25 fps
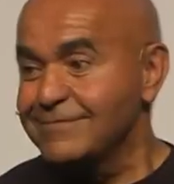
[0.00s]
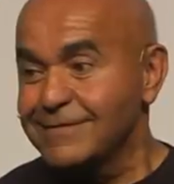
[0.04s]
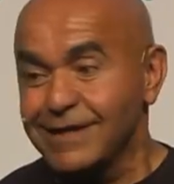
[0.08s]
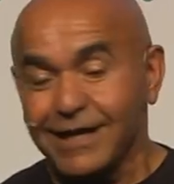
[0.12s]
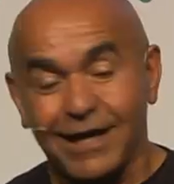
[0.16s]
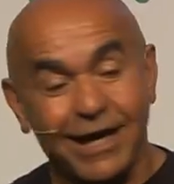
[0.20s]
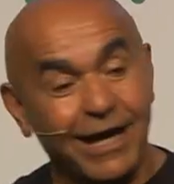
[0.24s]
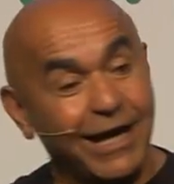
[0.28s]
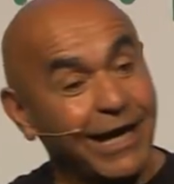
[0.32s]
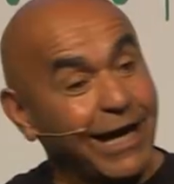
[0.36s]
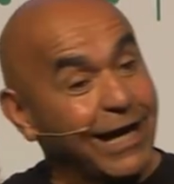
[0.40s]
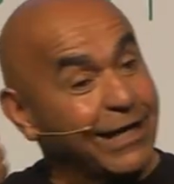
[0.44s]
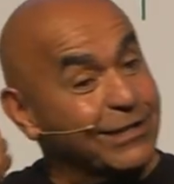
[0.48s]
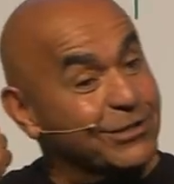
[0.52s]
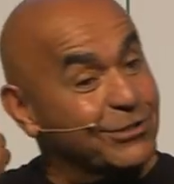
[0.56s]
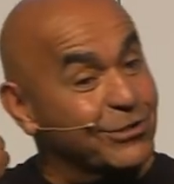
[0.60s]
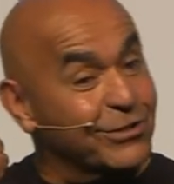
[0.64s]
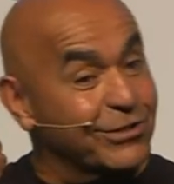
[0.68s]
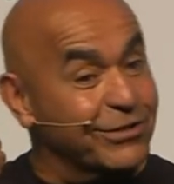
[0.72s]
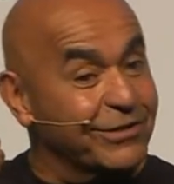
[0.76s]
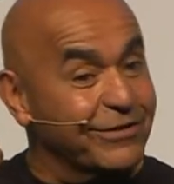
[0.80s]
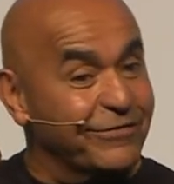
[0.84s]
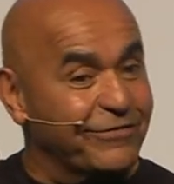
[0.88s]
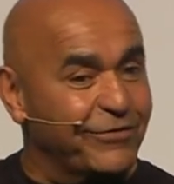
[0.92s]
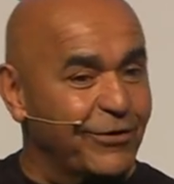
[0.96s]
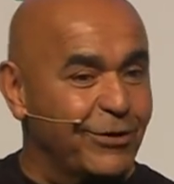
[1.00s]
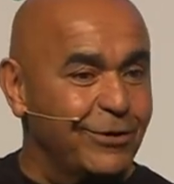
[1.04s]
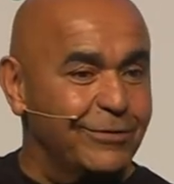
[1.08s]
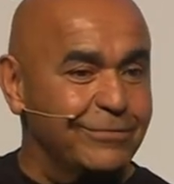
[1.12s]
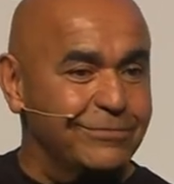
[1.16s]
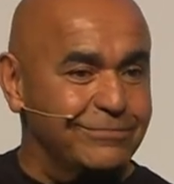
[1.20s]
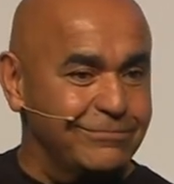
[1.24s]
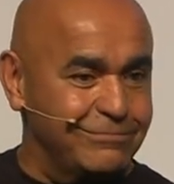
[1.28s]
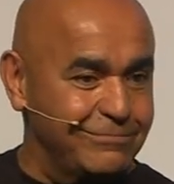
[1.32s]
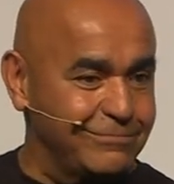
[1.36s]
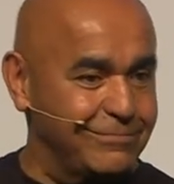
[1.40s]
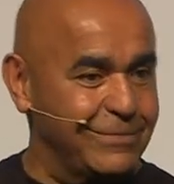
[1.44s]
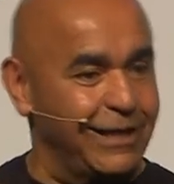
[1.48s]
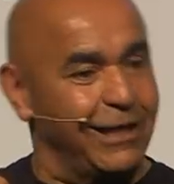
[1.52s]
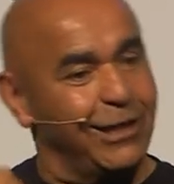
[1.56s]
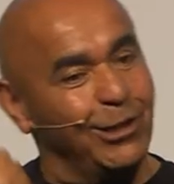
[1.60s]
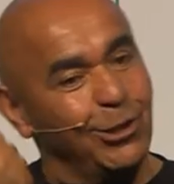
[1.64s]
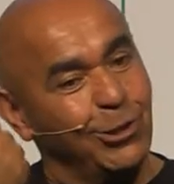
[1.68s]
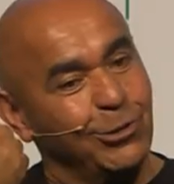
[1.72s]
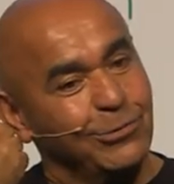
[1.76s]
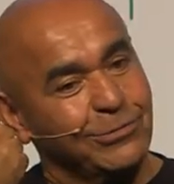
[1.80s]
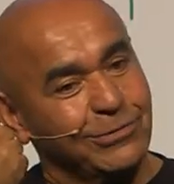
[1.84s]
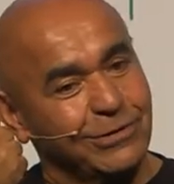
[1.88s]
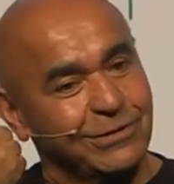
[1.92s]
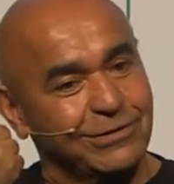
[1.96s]
I answer the phone.
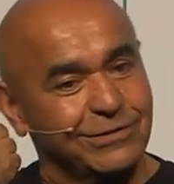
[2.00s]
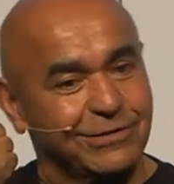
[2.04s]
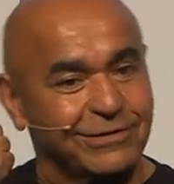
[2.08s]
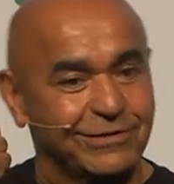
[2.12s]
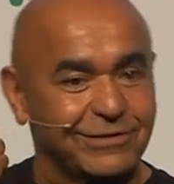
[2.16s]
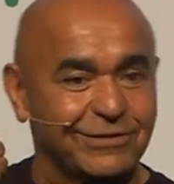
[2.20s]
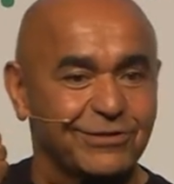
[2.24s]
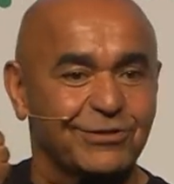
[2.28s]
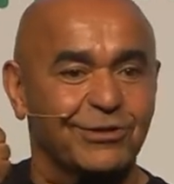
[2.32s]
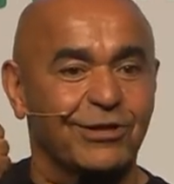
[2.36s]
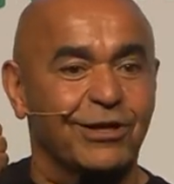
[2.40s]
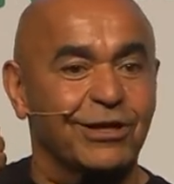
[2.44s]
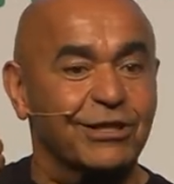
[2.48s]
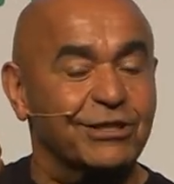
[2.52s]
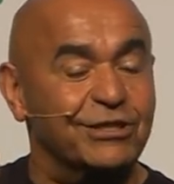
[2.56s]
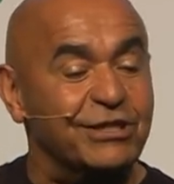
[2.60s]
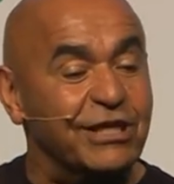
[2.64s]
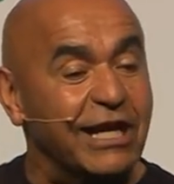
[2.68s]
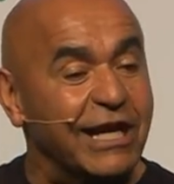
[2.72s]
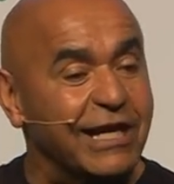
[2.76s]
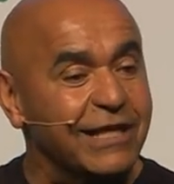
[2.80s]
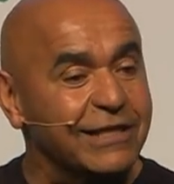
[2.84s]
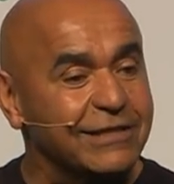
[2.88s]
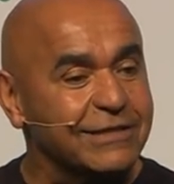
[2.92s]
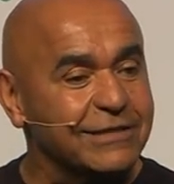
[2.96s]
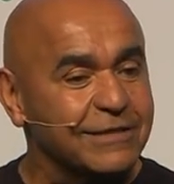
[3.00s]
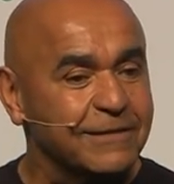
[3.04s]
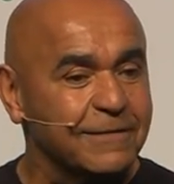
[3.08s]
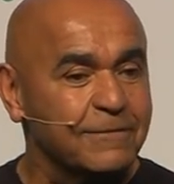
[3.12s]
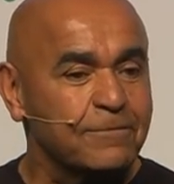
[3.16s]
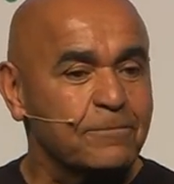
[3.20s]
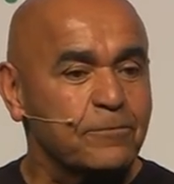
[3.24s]
Hello, this is Doug Chance.